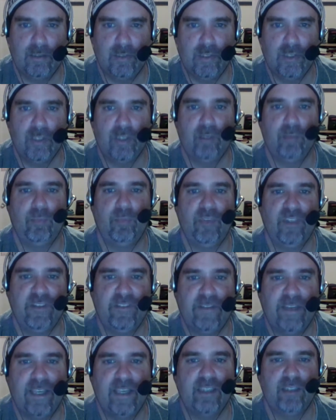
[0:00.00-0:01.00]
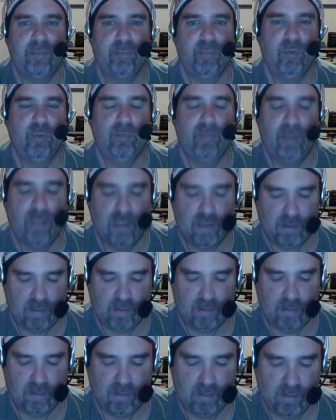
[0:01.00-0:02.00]
sir, are listening to your
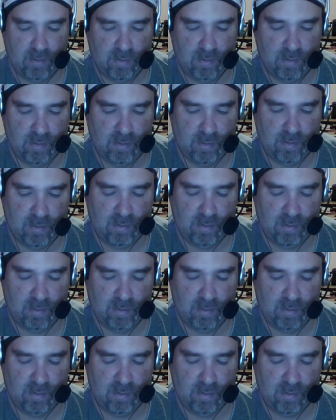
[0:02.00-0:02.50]
briefcase boombox.